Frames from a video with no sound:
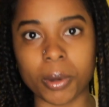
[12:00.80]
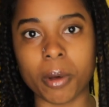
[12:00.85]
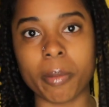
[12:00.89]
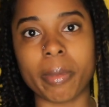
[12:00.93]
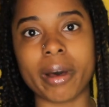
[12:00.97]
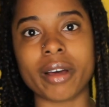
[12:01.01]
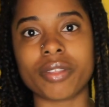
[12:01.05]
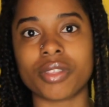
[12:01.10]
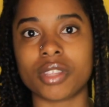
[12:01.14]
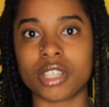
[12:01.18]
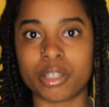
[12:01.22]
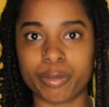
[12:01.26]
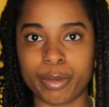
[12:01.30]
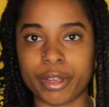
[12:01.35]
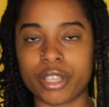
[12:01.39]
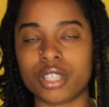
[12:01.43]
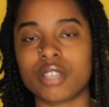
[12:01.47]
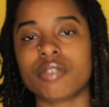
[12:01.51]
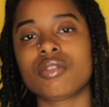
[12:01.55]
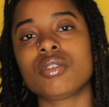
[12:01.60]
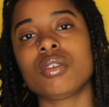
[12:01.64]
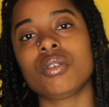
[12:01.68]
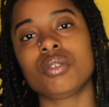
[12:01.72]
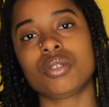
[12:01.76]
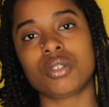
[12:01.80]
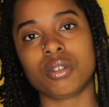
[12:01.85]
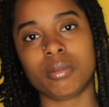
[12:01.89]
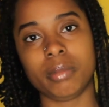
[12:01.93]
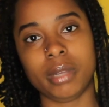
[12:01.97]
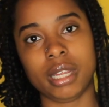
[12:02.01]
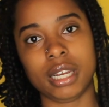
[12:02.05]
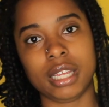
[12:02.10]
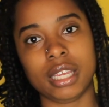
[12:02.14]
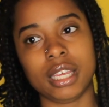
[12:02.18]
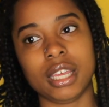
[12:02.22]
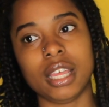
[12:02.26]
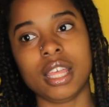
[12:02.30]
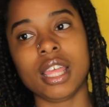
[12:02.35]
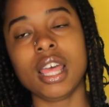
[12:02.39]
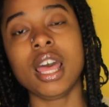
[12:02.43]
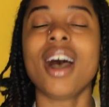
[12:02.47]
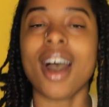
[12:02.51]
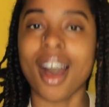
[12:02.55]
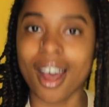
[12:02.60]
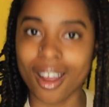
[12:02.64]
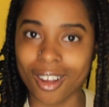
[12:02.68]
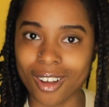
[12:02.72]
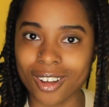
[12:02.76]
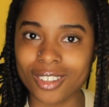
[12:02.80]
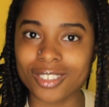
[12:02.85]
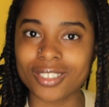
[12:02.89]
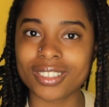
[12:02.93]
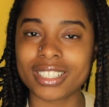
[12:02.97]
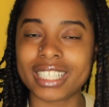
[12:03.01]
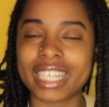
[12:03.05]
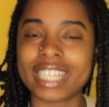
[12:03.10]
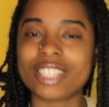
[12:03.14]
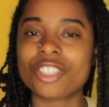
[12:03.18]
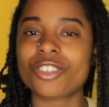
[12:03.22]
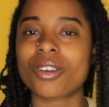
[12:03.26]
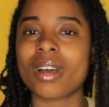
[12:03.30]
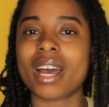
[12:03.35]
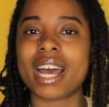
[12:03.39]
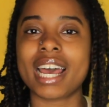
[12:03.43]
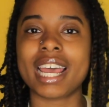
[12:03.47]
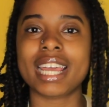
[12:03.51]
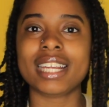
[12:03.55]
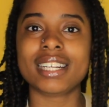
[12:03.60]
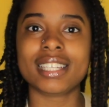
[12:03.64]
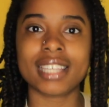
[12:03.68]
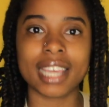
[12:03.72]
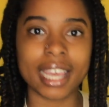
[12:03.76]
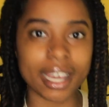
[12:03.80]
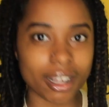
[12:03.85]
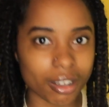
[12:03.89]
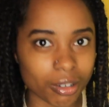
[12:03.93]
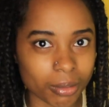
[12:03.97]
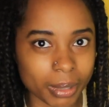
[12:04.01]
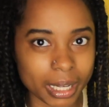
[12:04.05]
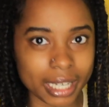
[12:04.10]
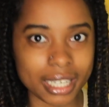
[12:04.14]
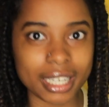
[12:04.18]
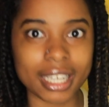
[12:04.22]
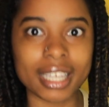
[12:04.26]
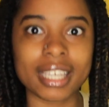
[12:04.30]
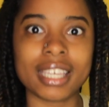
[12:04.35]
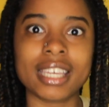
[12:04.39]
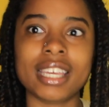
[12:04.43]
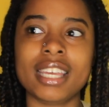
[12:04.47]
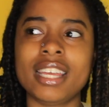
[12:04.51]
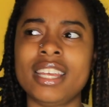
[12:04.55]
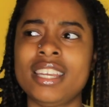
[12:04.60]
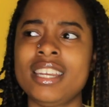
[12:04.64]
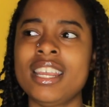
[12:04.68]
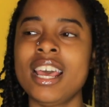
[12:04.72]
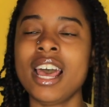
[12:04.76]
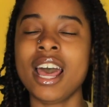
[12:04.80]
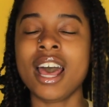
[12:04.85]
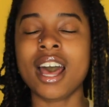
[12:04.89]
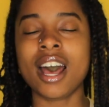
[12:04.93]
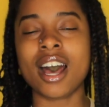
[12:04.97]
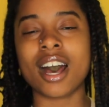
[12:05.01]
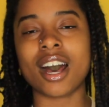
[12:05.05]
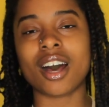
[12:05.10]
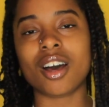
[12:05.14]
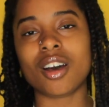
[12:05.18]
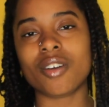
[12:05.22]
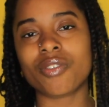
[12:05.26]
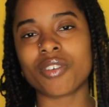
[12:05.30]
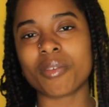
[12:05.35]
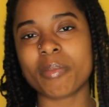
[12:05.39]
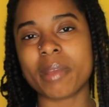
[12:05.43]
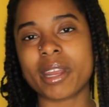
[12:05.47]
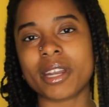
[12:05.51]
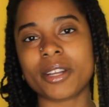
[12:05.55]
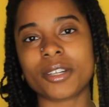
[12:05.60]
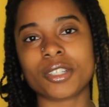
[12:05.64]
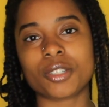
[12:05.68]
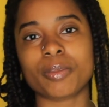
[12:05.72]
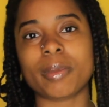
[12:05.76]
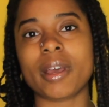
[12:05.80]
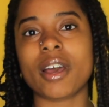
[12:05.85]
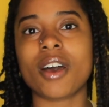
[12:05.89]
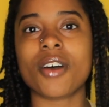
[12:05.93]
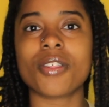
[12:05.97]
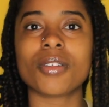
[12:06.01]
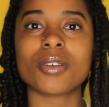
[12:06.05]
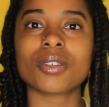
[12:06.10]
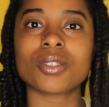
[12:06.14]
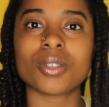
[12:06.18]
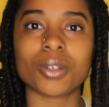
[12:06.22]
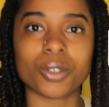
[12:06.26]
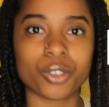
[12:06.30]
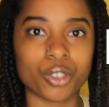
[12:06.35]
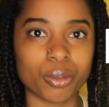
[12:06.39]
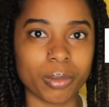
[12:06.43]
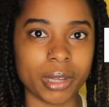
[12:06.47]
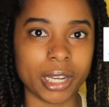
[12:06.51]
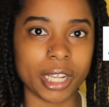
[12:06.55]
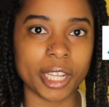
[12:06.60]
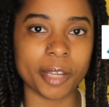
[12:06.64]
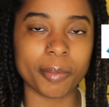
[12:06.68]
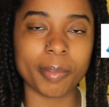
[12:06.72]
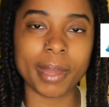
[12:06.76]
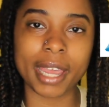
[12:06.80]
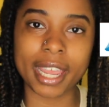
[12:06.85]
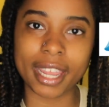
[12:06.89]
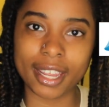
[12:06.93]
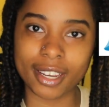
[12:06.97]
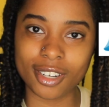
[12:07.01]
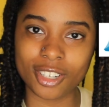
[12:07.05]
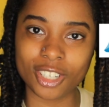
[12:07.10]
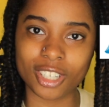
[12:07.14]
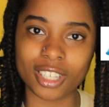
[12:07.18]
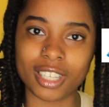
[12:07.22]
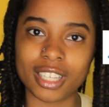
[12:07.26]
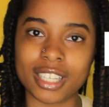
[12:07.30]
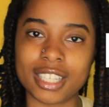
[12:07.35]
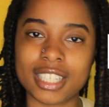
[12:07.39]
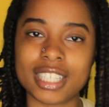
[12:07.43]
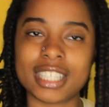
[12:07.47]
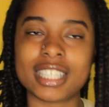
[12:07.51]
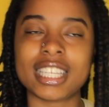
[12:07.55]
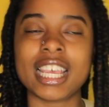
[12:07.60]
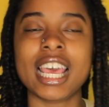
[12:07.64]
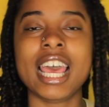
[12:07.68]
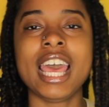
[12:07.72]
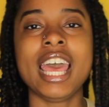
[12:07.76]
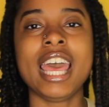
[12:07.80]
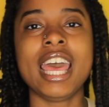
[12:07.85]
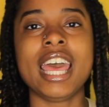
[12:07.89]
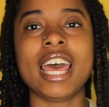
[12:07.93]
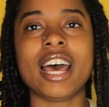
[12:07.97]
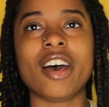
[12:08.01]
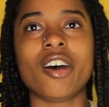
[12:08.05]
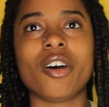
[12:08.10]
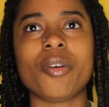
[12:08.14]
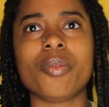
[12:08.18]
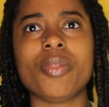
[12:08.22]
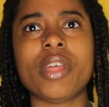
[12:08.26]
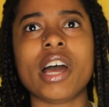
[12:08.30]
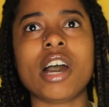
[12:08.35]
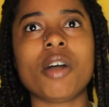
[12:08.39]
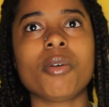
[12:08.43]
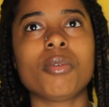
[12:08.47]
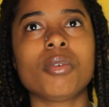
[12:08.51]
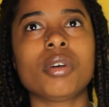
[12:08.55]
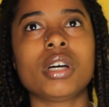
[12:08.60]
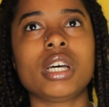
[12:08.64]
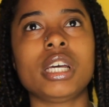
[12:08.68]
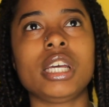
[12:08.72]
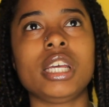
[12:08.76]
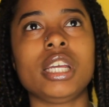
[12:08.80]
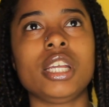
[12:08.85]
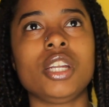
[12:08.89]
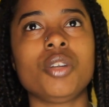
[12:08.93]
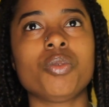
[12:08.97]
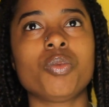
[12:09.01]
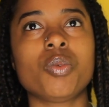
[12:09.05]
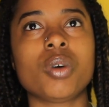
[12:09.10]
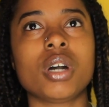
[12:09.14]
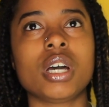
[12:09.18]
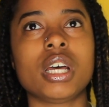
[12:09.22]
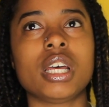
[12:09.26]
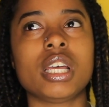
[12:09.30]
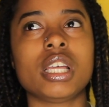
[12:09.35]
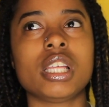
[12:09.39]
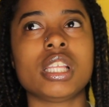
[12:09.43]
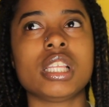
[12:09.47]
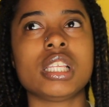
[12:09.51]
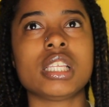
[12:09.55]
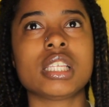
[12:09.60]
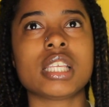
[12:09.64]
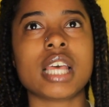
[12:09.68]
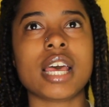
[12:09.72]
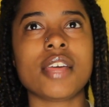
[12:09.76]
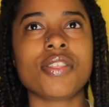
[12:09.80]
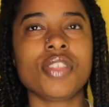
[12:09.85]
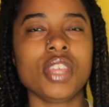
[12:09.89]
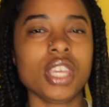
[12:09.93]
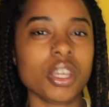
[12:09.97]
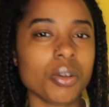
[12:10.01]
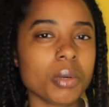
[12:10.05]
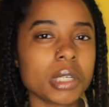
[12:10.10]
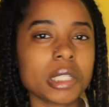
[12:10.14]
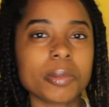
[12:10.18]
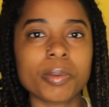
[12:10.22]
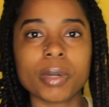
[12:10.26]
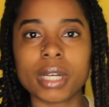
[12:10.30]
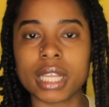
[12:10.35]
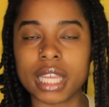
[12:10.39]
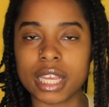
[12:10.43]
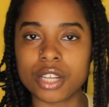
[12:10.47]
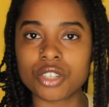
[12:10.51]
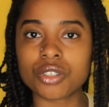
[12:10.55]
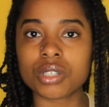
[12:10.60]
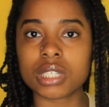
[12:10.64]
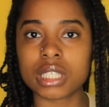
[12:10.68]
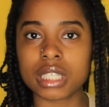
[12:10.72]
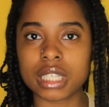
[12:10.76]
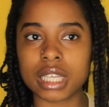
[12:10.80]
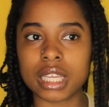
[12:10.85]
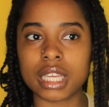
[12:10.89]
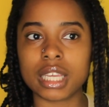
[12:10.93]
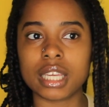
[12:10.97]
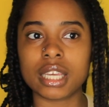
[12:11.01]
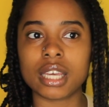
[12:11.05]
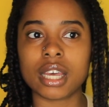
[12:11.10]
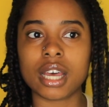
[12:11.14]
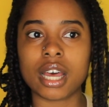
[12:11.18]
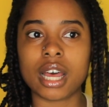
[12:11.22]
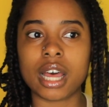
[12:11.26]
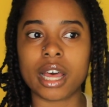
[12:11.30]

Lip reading: about the space of social media. I also did try Tailwind again for managing my other social media pages. That one was, I think it was pretty interesting.